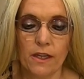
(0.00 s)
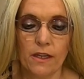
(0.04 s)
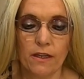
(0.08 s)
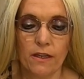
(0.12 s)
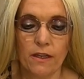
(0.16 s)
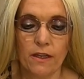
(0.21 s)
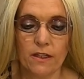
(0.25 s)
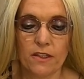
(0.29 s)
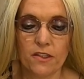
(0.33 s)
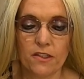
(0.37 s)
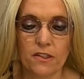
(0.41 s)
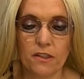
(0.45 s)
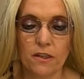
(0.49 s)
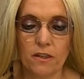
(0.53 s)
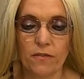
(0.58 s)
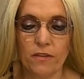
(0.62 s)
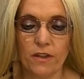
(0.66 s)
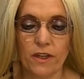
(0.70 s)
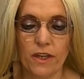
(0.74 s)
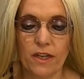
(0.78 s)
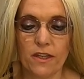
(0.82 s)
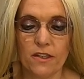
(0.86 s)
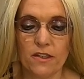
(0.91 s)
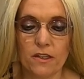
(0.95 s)
Let's see if
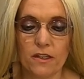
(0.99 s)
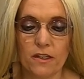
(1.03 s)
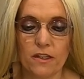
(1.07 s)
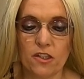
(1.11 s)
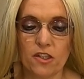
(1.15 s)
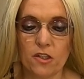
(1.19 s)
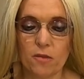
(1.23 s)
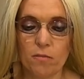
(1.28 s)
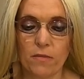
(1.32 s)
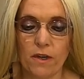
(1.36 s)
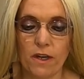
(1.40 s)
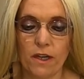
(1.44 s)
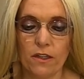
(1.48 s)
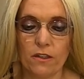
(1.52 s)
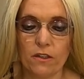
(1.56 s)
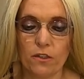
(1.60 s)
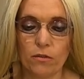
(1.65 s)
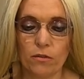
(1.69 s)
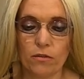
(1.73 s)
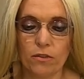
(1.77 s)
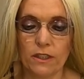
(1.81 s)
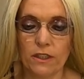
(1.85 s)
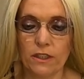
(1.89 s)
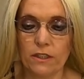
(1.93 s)
it has any smell
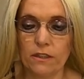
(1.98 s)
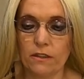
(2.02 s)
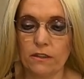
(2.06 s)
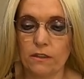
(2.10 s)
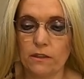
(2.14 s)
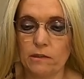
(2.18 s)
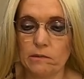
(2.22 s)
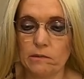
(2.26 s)
to it.